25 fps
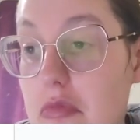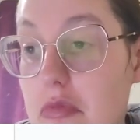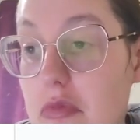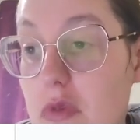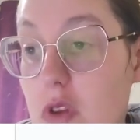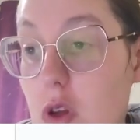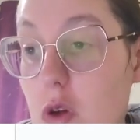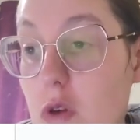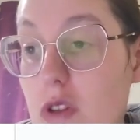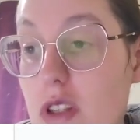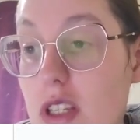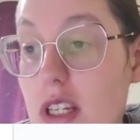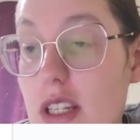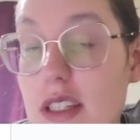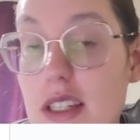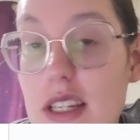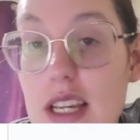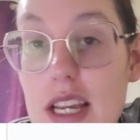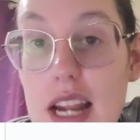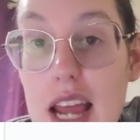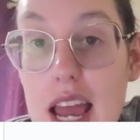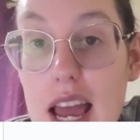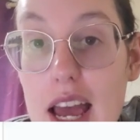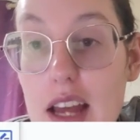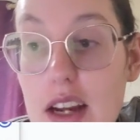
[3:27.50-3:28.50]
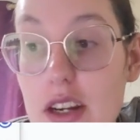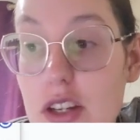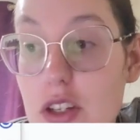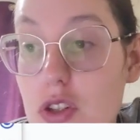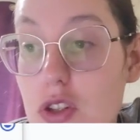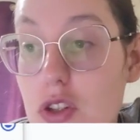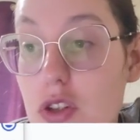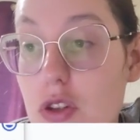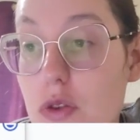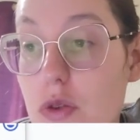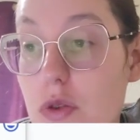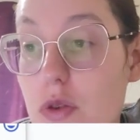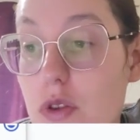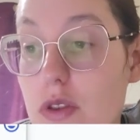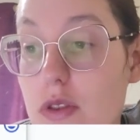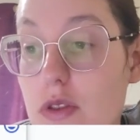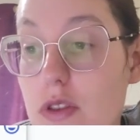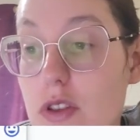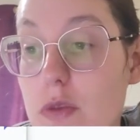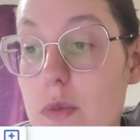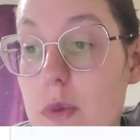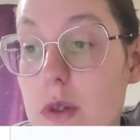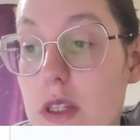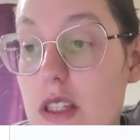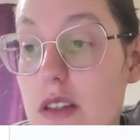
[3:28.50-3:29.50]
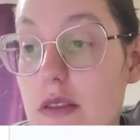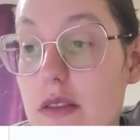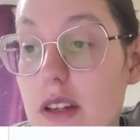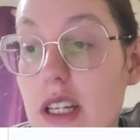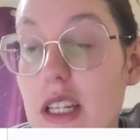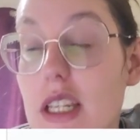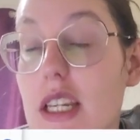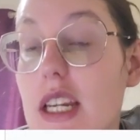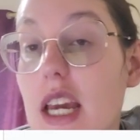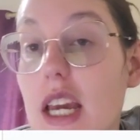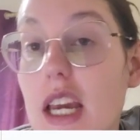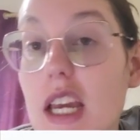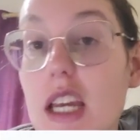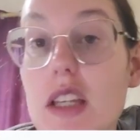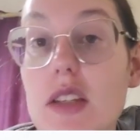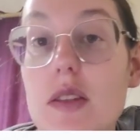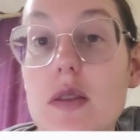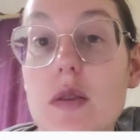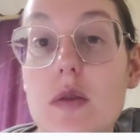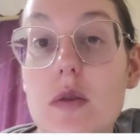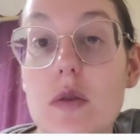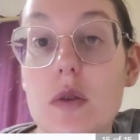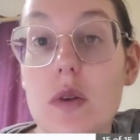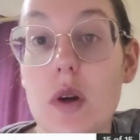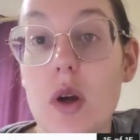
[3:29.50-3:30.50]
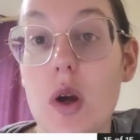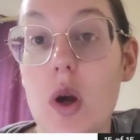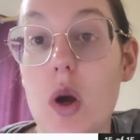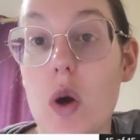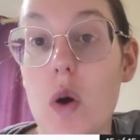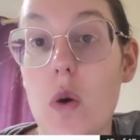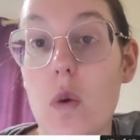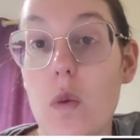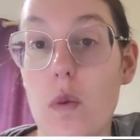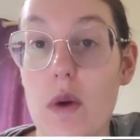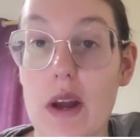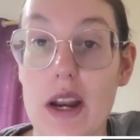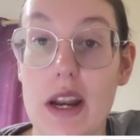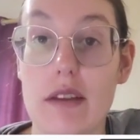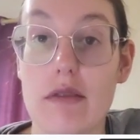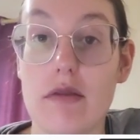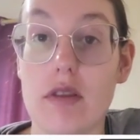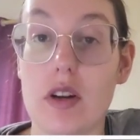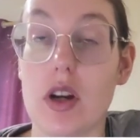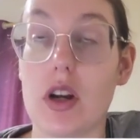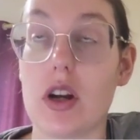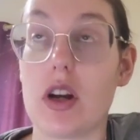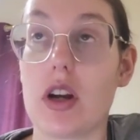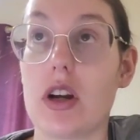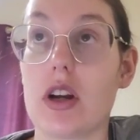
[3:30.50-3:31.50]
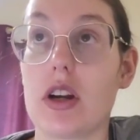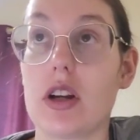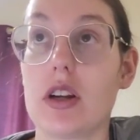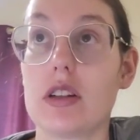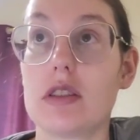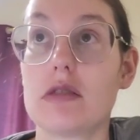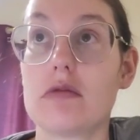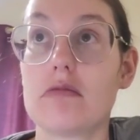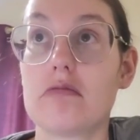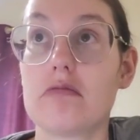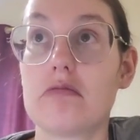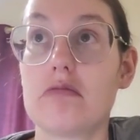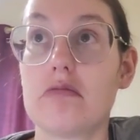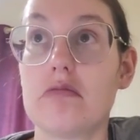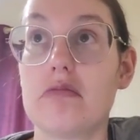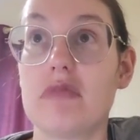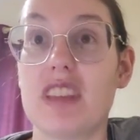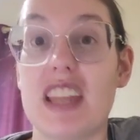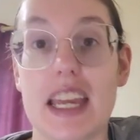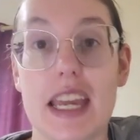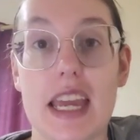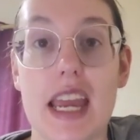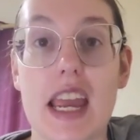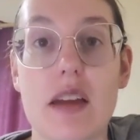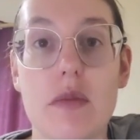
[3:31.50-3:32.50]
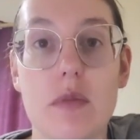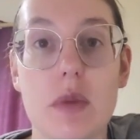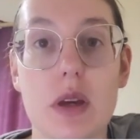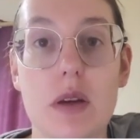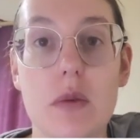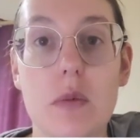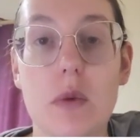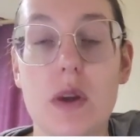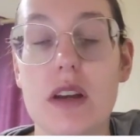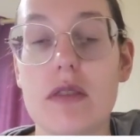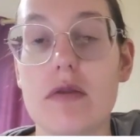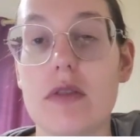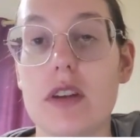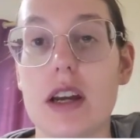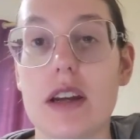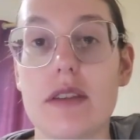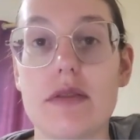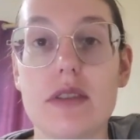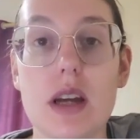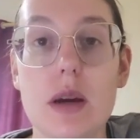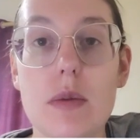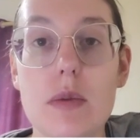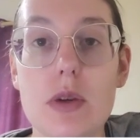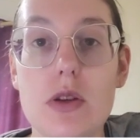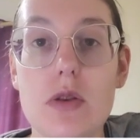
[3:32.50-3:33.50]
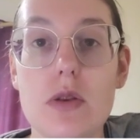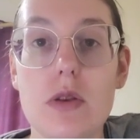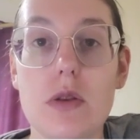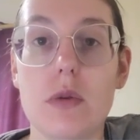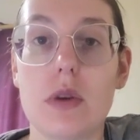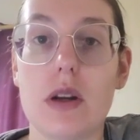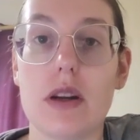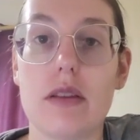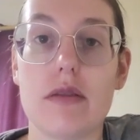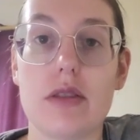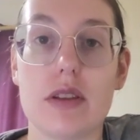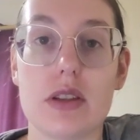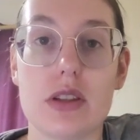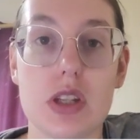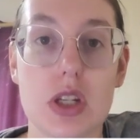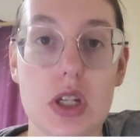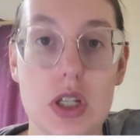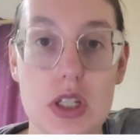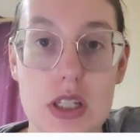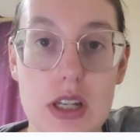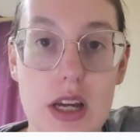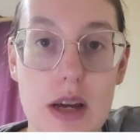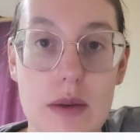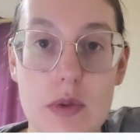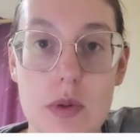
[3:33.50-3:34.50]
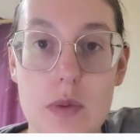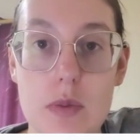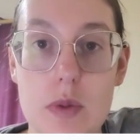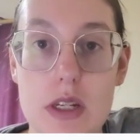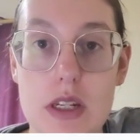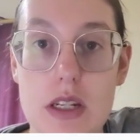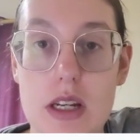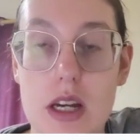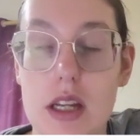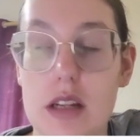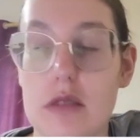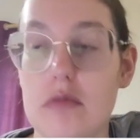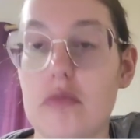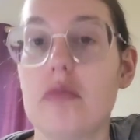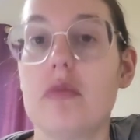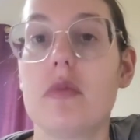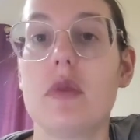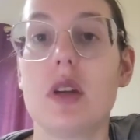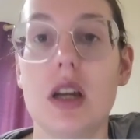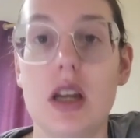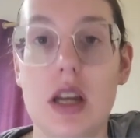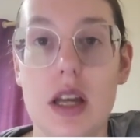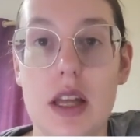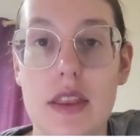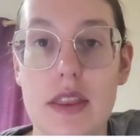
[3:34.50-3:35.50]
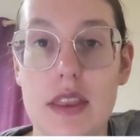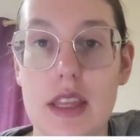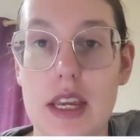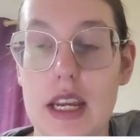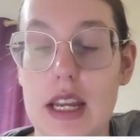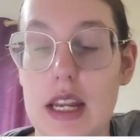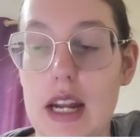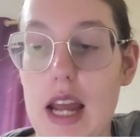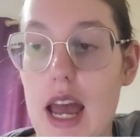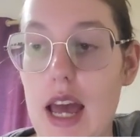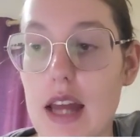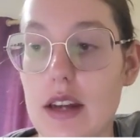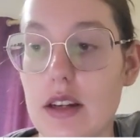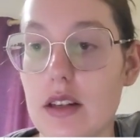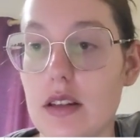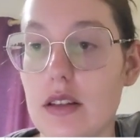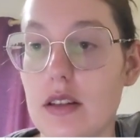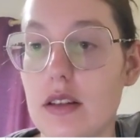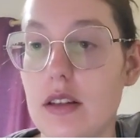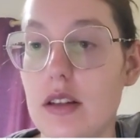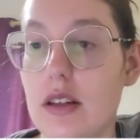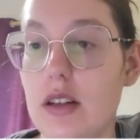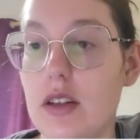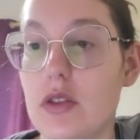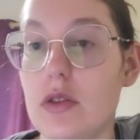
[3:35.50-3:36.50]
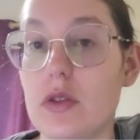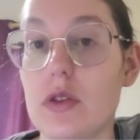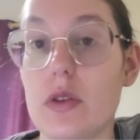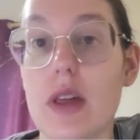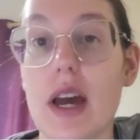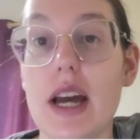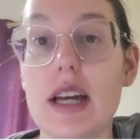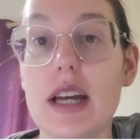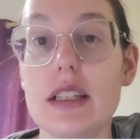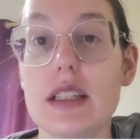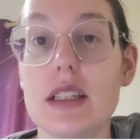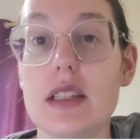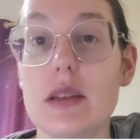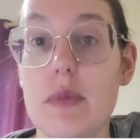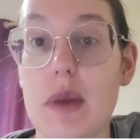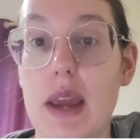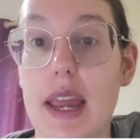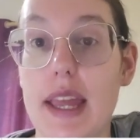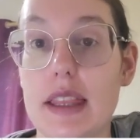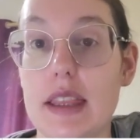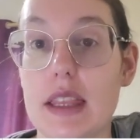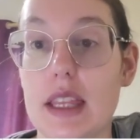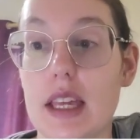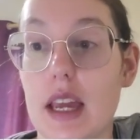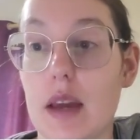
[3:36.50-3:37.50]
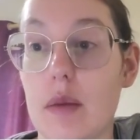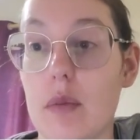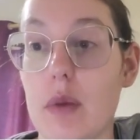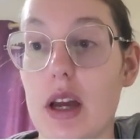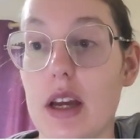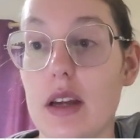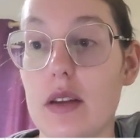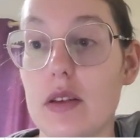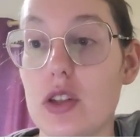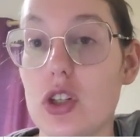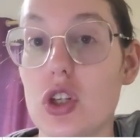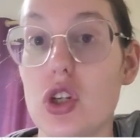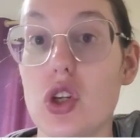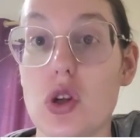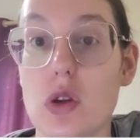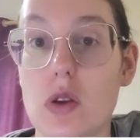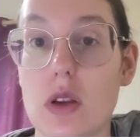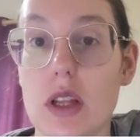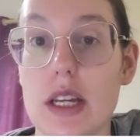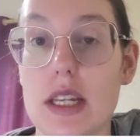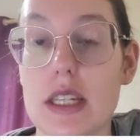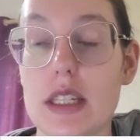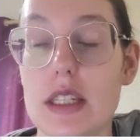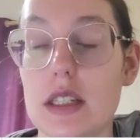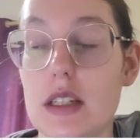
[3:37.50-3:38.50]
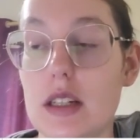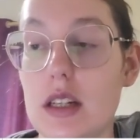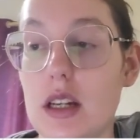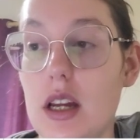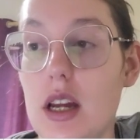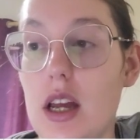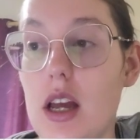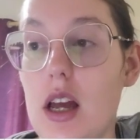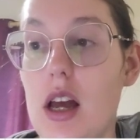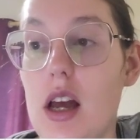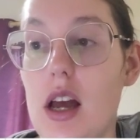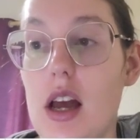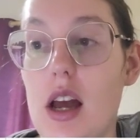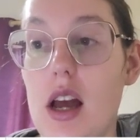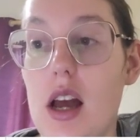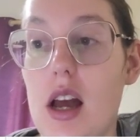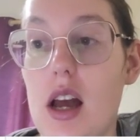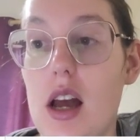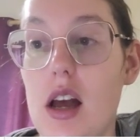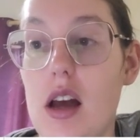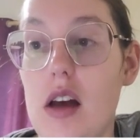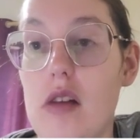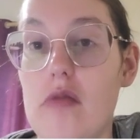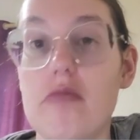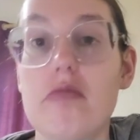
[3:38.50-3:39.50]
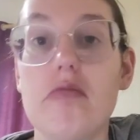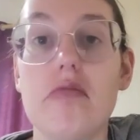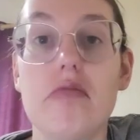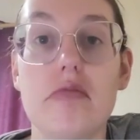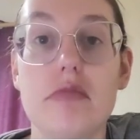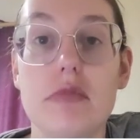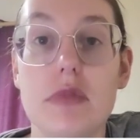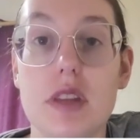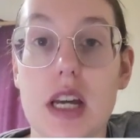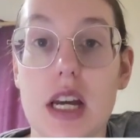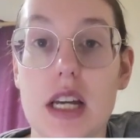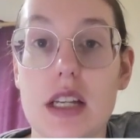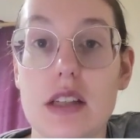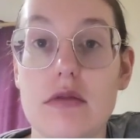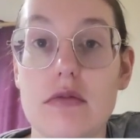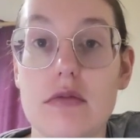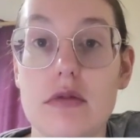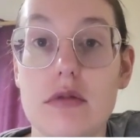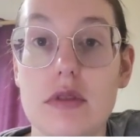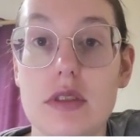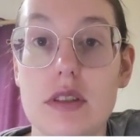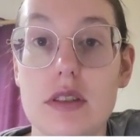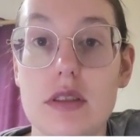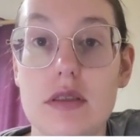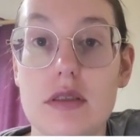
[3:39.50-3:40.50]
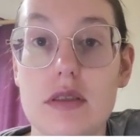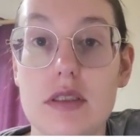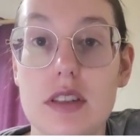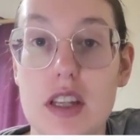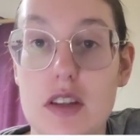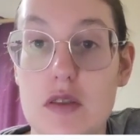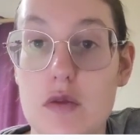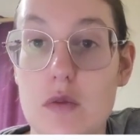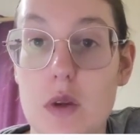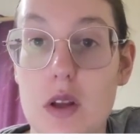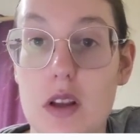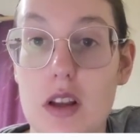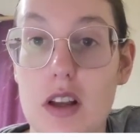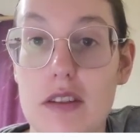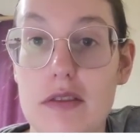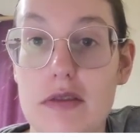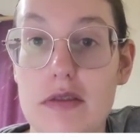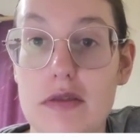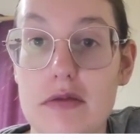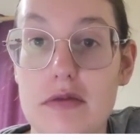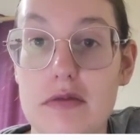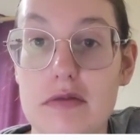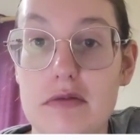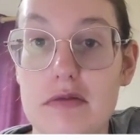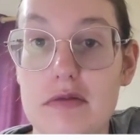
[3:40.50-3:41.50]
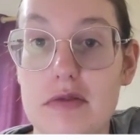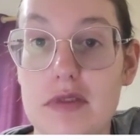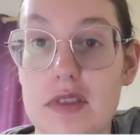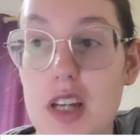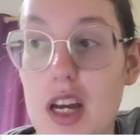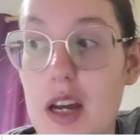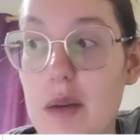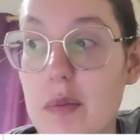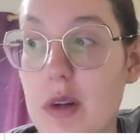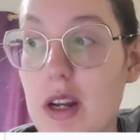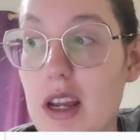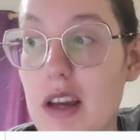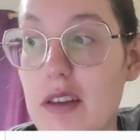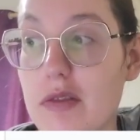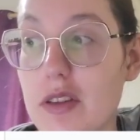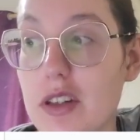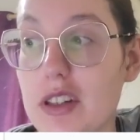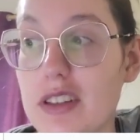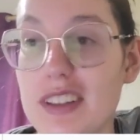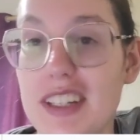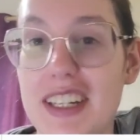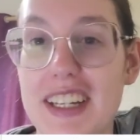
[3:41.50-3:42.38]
those things get added to the specific days whenever they can be. Whenever I have time to do it, whenever it's a good time to be done, they get added. So that's the main thing, my to-do list. That saves me a lot of time and effort.